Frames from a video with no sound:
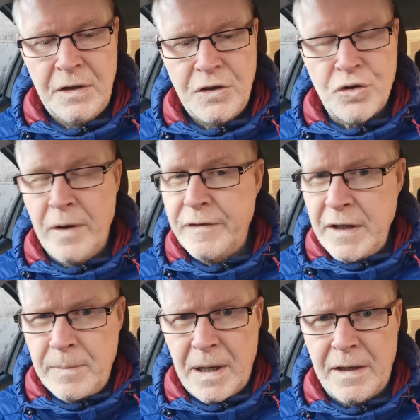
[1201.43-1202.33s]
try and
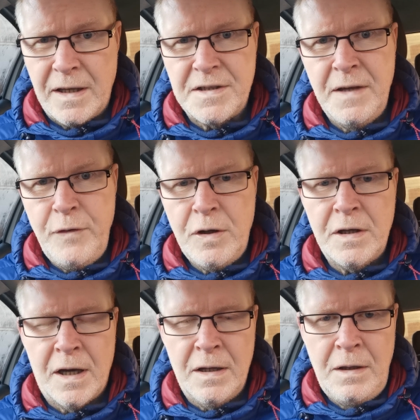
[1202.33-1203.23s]
think about that. See if you can
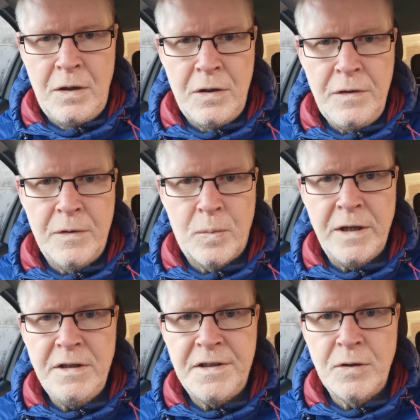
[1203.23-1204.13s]
unlearn the way
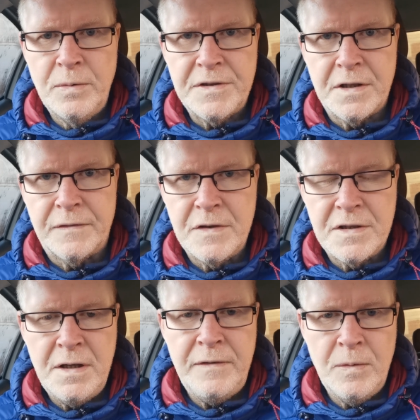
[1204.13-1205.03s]
you deal with stuff and
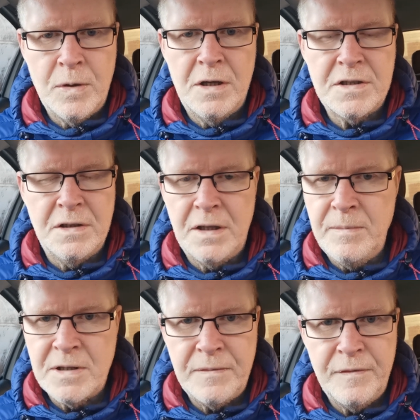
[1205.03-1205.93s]
see if it works. And give
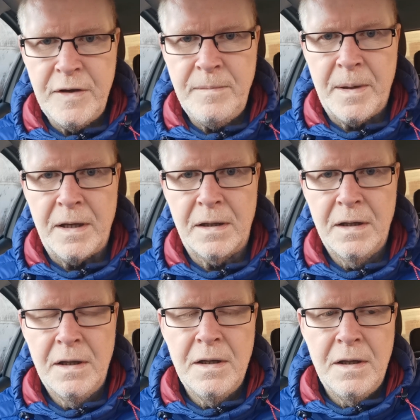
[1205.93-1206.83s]
me some feedback
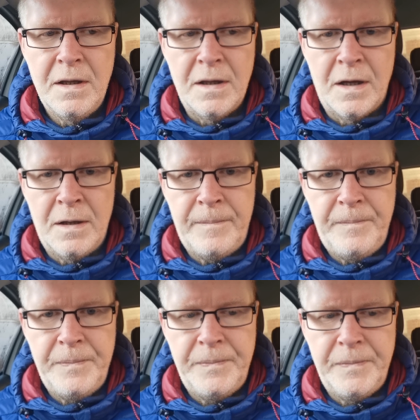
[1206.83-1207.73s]
because
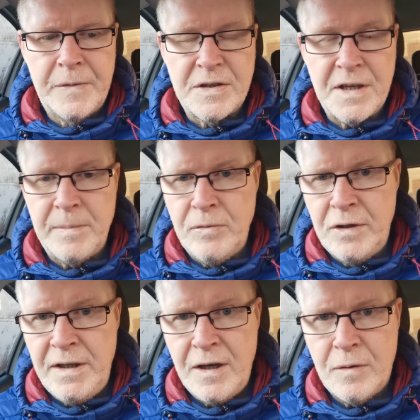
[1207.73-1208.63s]
um, that'd be
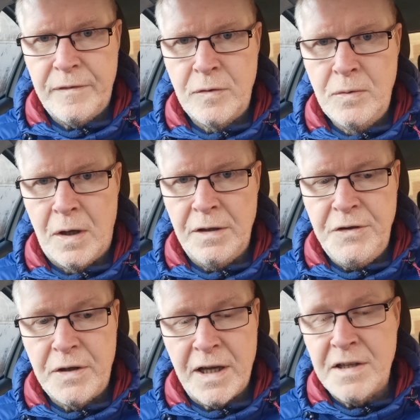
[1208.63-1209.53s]
really helpful. And
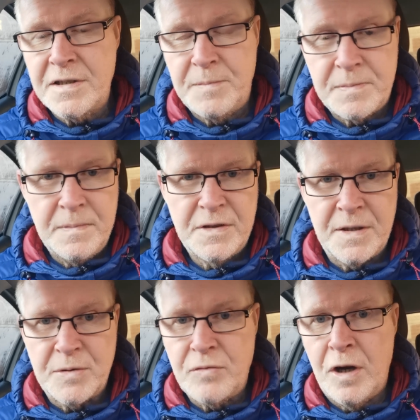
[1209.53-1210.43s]
you can sub-
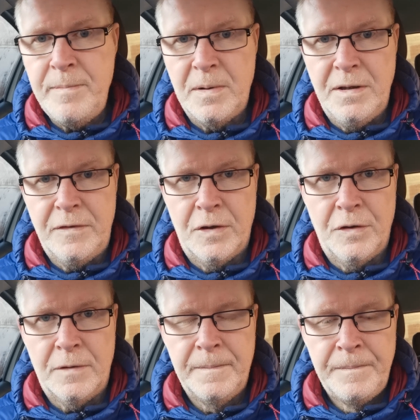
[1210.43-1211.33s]
subscribe, believe it or not